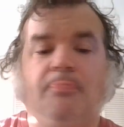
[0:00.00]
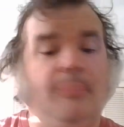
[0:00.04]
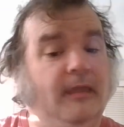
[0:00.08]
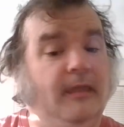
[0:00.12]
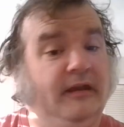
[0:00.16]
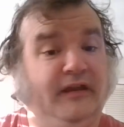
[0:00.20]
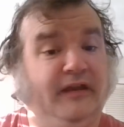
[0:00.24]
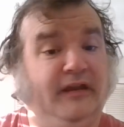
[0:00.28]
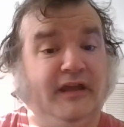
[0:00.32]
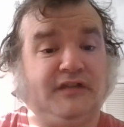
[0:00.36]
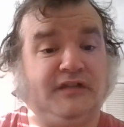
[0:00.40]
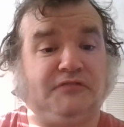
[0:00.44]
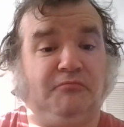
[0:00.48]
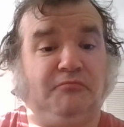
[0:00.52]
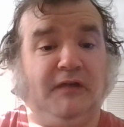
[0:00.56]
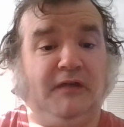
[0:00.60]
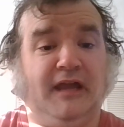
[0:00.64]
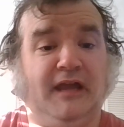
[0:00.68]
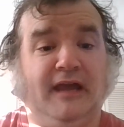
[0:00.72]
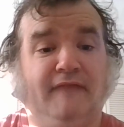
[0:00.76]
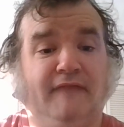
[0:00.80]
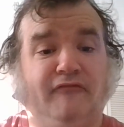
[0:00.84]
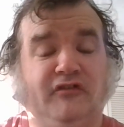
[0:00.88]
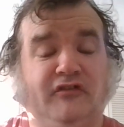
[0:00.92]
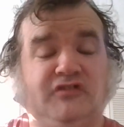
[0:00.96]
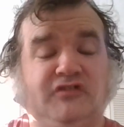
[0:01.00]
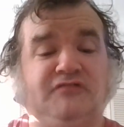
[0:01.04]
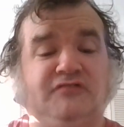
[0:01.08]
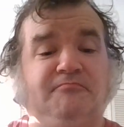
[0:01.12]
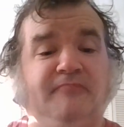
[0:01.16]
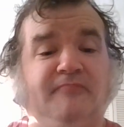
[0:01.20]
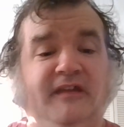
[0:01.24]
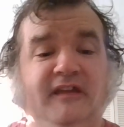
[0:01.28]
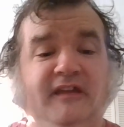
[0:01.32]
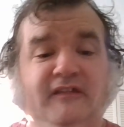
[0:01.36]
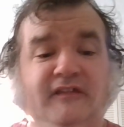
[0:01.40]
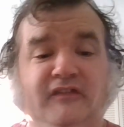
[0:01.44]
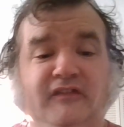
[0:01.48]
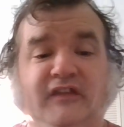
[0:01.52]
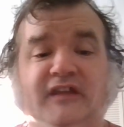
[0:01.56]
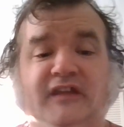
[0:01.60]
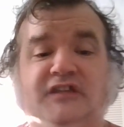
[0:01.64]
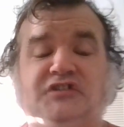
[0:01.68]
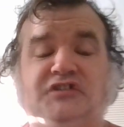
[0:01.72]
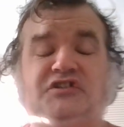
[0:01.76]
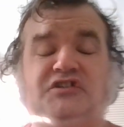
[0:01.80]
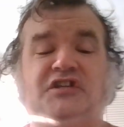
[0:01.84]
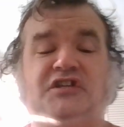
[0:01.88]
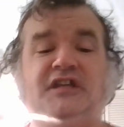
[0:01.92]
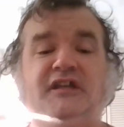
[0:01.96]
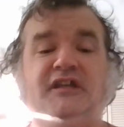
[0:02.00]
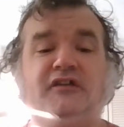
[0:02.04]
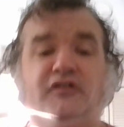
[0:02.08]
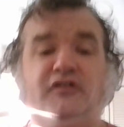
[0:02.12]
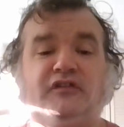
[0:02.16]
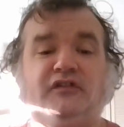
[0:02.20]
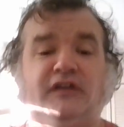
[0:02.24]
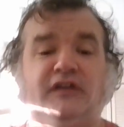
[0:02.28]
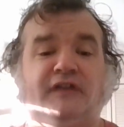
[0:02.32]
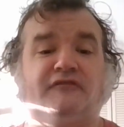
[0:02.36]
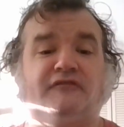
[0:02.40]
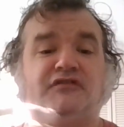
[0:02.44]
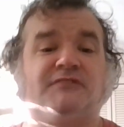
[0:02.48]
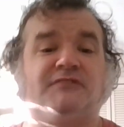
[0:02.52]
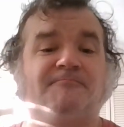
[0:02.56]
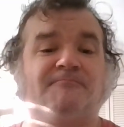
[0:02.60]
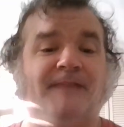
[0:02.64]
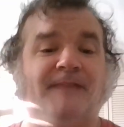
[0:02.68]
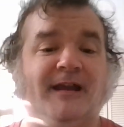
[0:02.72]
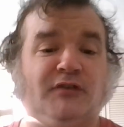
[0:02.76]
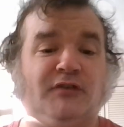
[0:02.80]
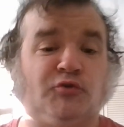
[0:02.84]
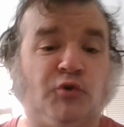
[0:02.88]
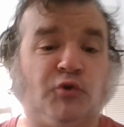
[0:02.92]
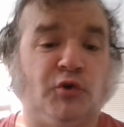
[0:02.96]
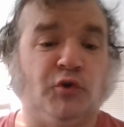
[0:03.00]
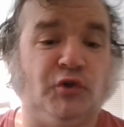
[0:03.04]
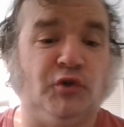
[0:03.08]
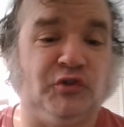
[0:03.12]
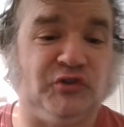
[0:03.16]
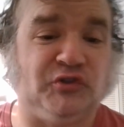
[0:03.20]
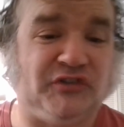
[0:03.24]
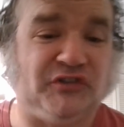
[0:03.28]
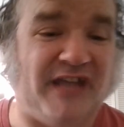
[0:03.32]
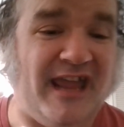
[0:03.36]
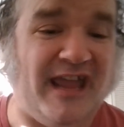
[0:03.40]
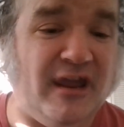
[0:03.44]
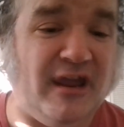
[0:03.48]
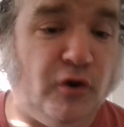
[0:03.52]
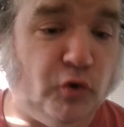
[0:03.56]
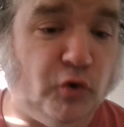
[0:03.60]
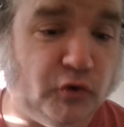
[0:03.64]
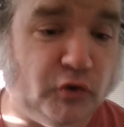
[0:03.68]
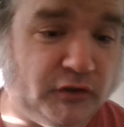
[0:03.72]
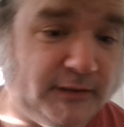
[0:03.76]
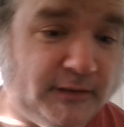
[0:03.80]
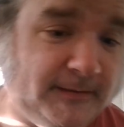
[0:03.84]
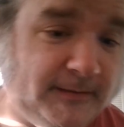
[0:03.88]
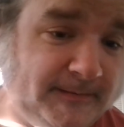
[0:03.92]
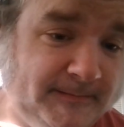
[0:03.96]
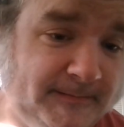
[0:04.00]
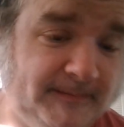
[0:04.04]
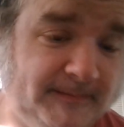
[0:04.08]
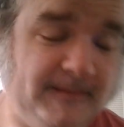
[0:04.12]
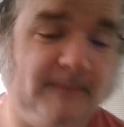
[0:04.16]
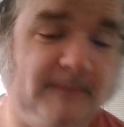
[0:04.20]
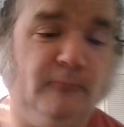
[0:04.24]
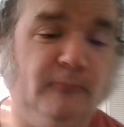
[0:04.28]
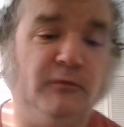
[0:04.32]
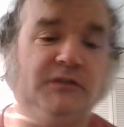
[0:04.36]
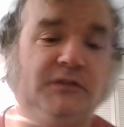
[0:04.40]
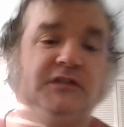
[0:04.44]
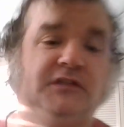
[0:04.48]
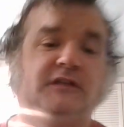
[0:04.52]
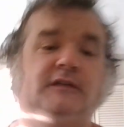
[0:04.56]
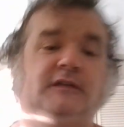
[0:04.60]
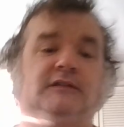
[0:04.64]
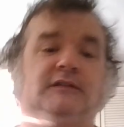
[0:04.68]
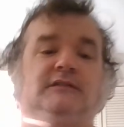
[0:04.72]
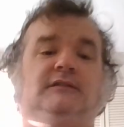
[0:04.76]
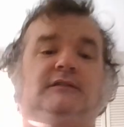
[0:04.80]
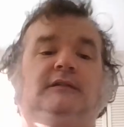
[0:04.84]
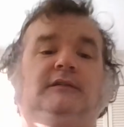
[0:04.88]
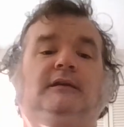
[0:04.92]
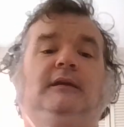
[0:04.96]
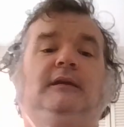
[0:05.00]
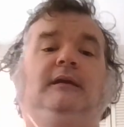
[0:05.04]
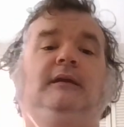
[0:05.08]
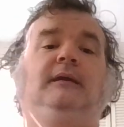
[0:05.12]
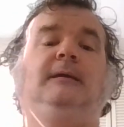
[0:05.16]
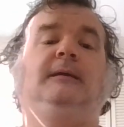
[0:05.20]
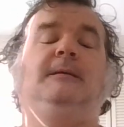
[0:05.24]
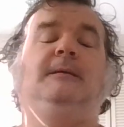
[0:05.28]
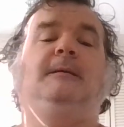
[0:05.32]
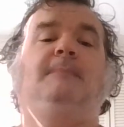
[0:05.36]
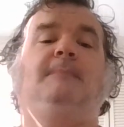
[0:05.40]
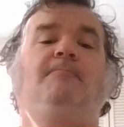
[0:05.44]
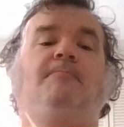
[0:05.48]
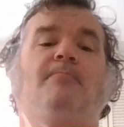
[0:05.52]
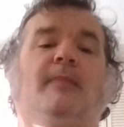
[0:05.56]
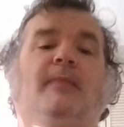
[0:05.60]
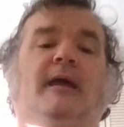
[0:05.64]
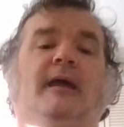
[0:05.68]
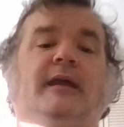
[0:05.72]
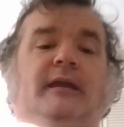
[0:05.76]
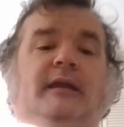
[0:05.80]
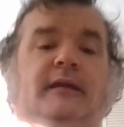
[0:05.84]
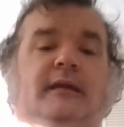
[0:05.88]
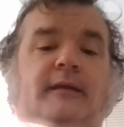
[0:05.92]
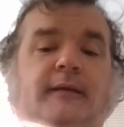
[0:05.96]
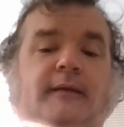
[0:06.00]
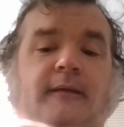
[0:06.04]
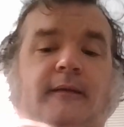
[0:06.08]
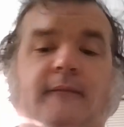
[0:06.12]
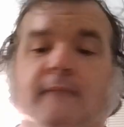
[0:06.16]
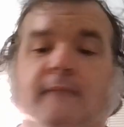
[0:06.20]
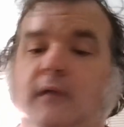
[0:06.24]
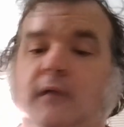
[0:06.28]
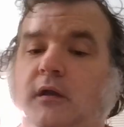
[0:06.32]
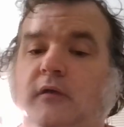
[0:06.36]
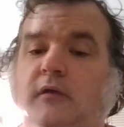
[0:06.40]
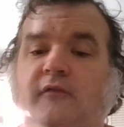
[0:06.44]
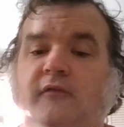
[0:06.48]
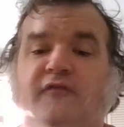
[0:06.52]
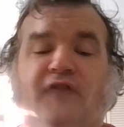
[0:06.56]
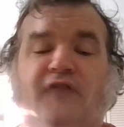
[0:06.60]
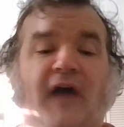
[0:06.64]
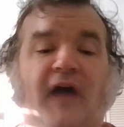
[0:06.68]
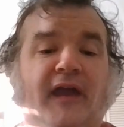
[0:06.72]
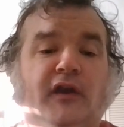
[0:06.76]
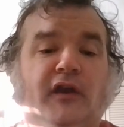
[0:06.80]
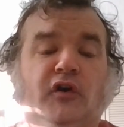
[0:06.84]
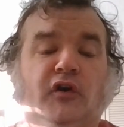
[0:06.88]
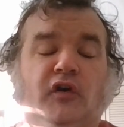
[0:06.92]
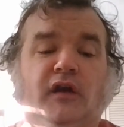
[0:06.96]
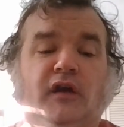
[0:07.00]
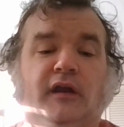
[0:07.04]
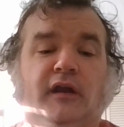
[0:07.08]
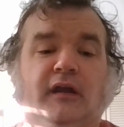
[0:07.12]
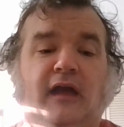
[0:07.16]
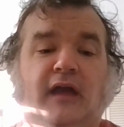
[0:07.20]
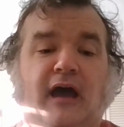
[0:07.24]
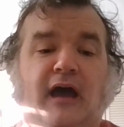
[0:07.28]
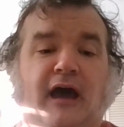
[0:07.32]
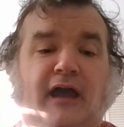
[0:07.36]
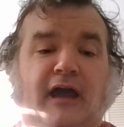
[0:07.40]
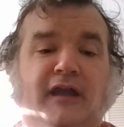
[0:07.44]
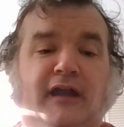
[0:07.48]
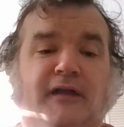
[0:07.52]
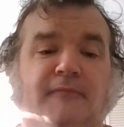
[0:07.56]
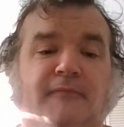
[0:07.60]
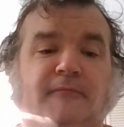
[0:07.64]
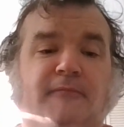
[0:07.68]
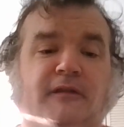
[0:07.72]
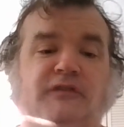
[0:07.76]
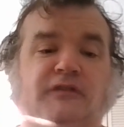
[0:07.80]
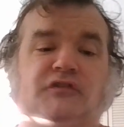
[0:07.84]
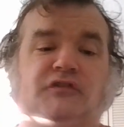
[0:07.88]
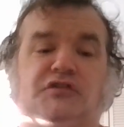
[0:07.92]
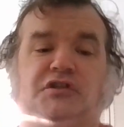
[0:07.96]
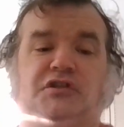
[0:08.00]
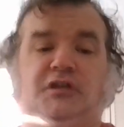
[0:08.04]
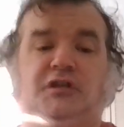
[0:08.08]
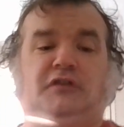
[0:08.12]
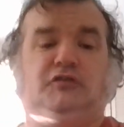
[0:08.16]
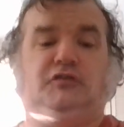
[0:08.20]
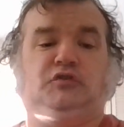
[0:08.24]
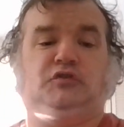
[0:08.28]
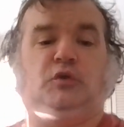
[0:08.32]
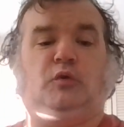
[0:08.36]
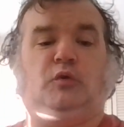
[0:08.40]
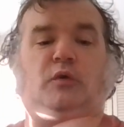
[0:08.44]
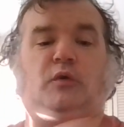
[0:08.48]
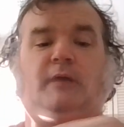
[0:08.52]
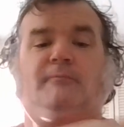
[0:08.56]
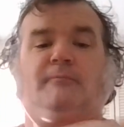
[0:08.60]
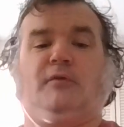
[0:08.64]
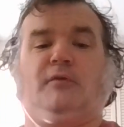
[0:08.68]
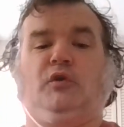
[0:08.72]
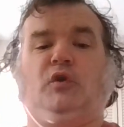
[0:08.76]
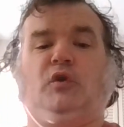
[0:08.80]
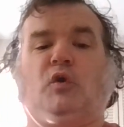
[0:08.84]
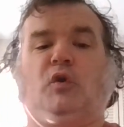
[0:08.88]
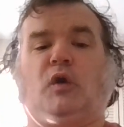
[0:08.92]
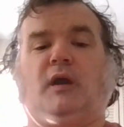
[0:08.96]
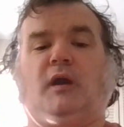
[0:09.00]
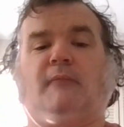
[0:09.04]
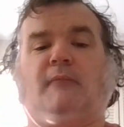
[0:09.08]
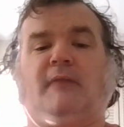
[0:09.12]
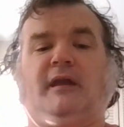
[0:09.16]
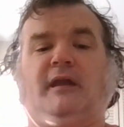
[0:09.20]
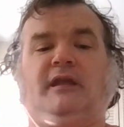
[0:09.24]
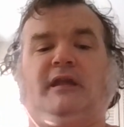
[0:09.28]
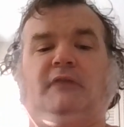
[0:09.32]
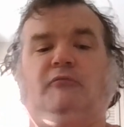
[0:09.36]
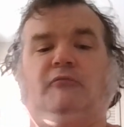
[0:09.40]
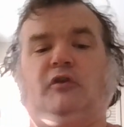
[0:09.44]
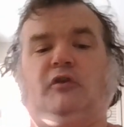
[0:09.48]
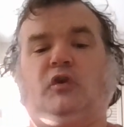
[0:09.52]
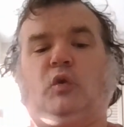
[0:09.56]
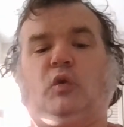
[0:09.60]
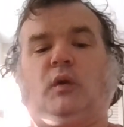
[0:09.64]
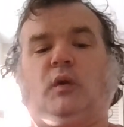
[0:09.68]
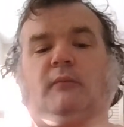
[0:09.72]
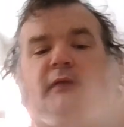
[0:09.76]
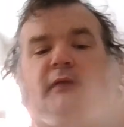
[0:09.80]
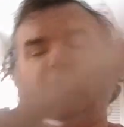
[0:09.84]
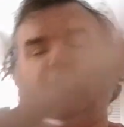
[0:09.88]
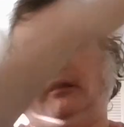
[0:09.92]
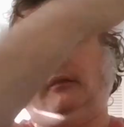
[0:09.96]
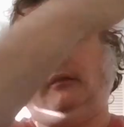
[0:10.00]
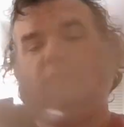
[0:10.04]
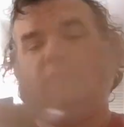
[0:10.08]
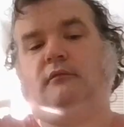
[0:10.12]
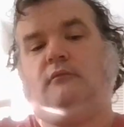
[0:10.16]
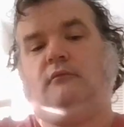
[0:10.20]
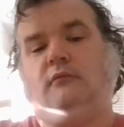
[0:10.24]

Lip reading: And next we have the Shield of Spectral Sound, which is a fighter item that's a shield you equip on your arm like you would normally.